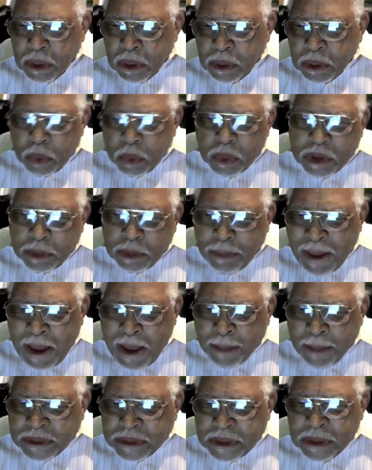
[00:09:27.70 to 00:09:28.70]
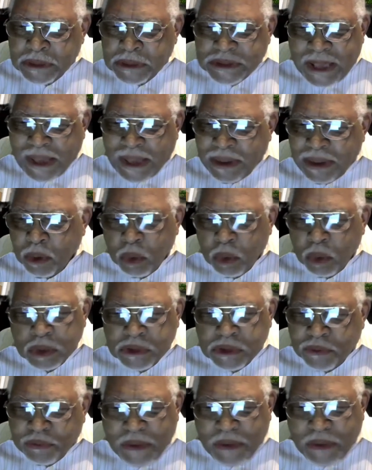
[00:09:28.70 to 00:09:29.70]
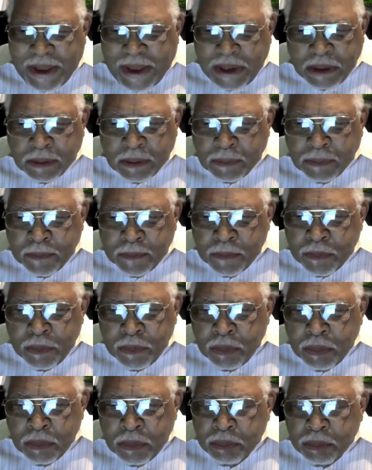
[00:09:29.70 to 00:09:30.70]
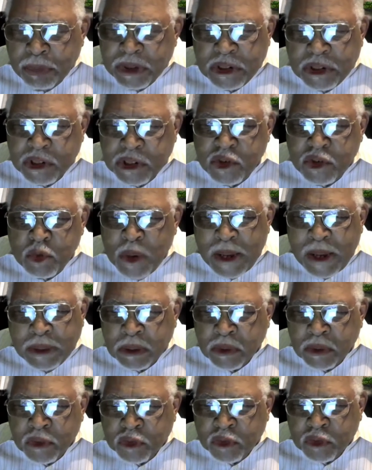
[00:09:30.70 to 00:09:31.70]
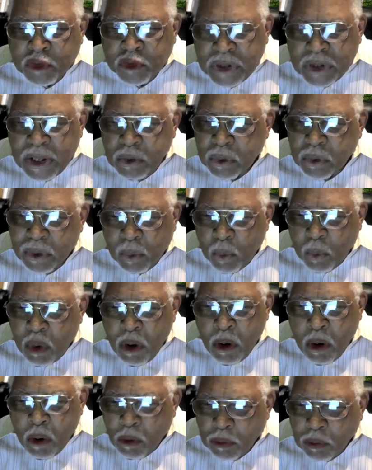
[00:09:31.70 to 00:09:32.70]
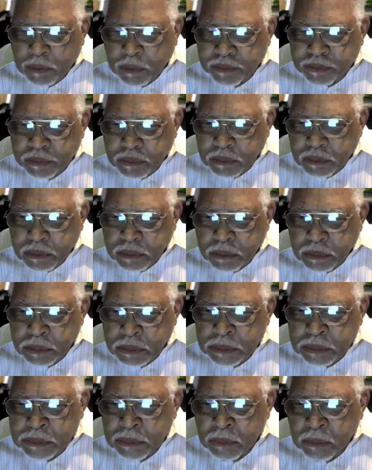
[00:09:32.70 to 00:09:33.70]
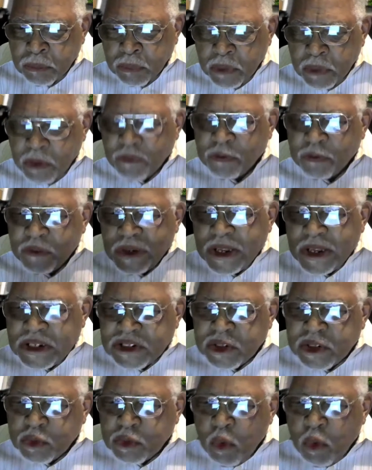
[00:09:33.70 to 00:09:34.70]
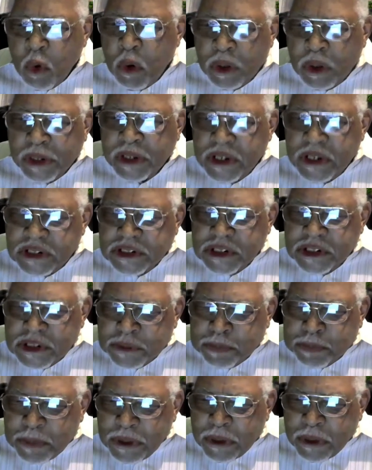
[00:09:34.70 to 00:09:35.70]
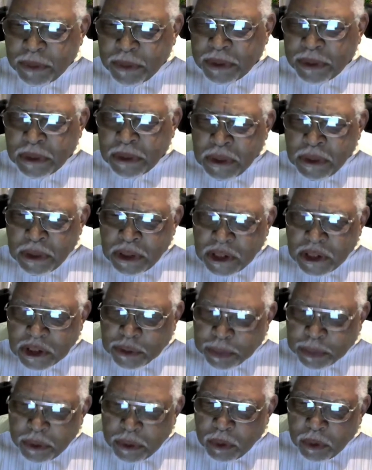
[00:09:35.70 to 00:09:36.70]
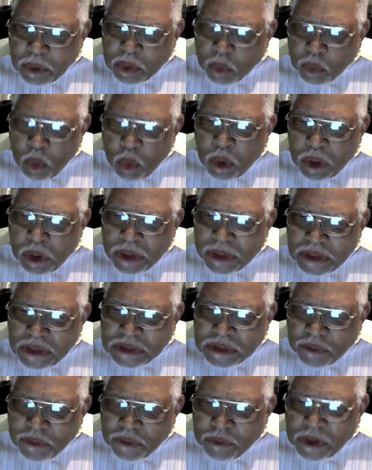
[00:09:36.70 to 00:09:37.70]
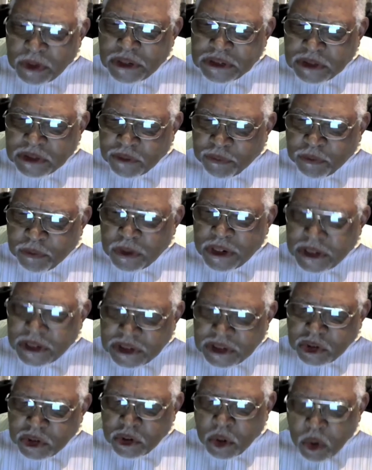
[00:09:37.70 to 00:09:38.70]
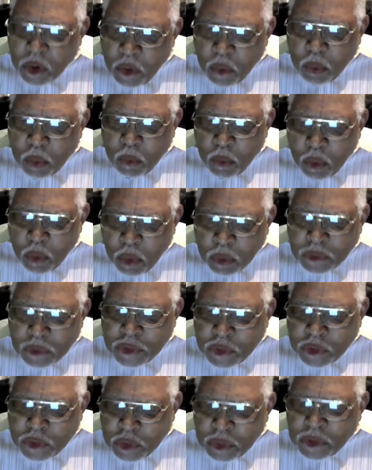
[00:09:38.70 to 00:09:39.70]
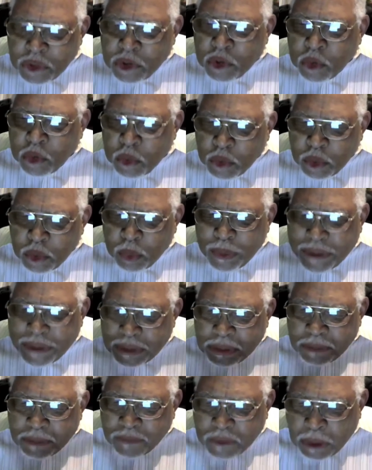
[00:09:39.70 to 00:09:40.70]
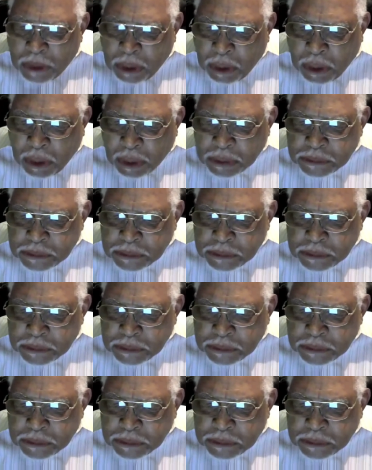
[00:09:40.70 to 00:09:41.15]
Do what the Bible tells us. I know it's a fight, but you got to understand you're in a war. Your flesh is warring against the spirit. The spirit is warring against the flesh. The flesh don't want you to do the will of God.